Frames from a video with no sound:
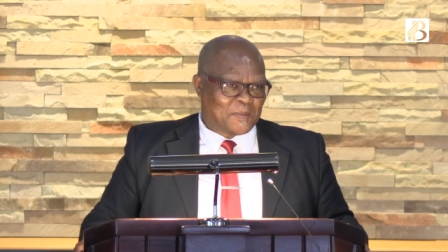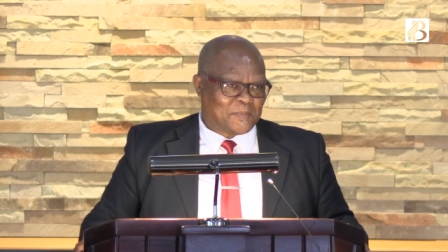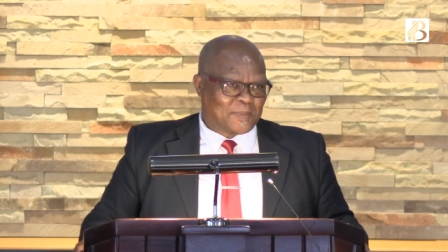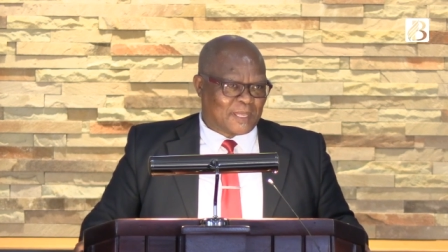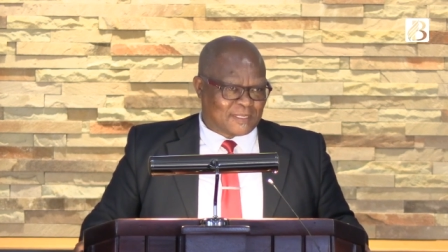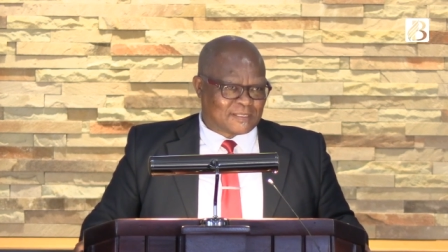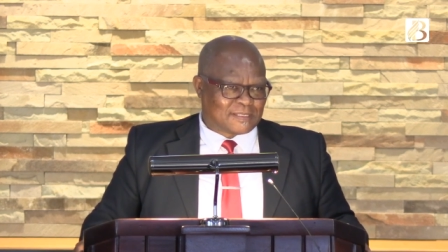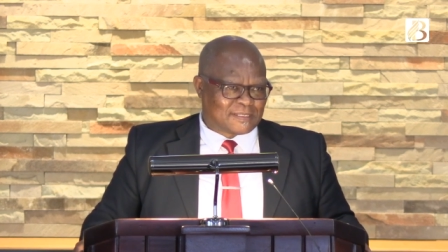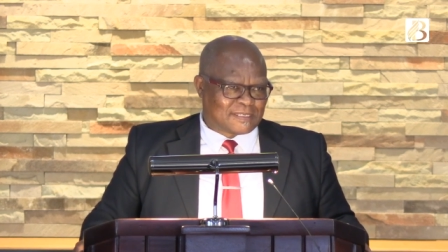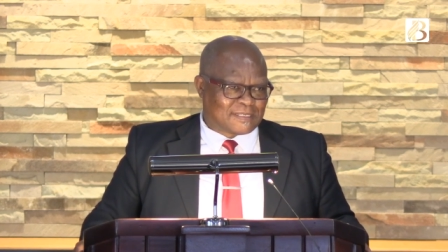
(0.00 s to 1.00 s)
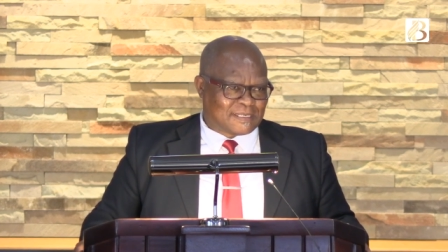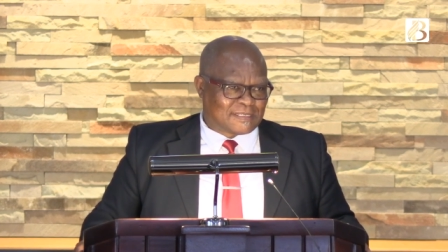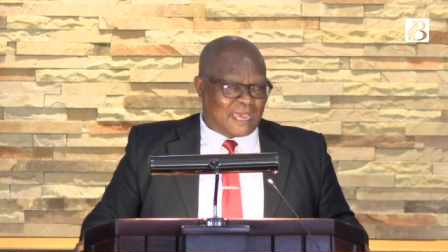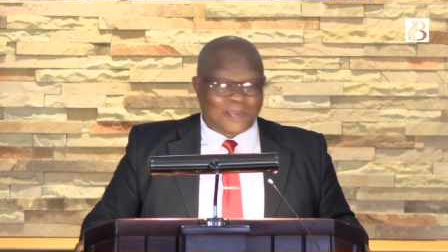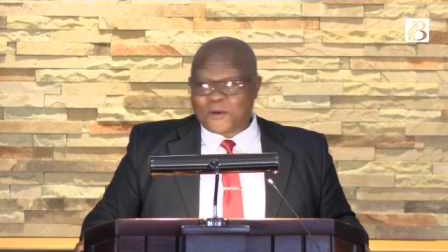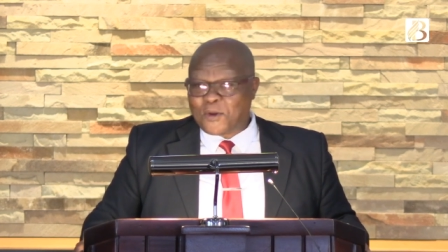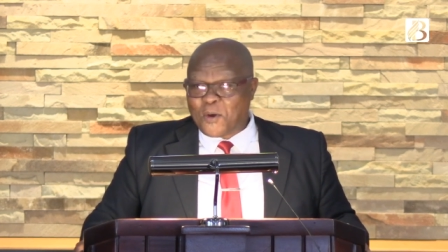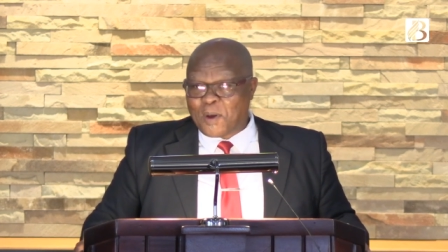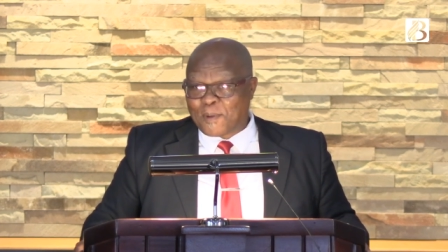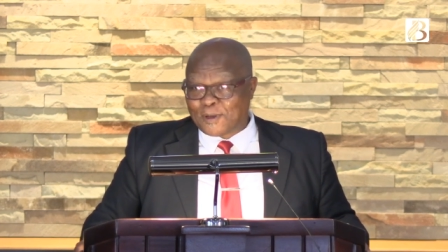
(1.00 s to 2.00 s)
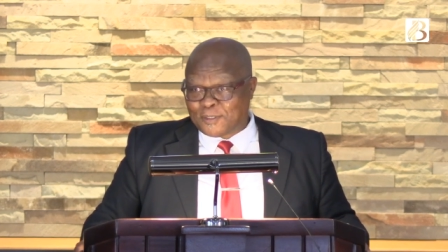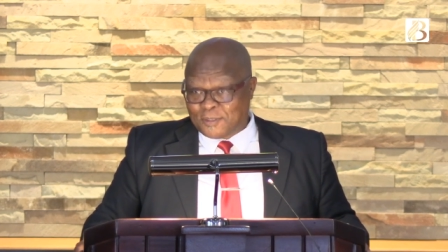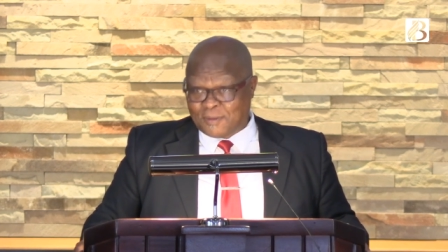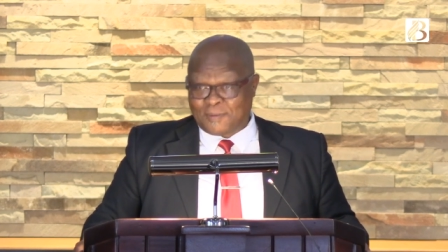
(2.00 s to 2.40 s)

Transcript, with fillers: Brothers and sisters, I don't know about you.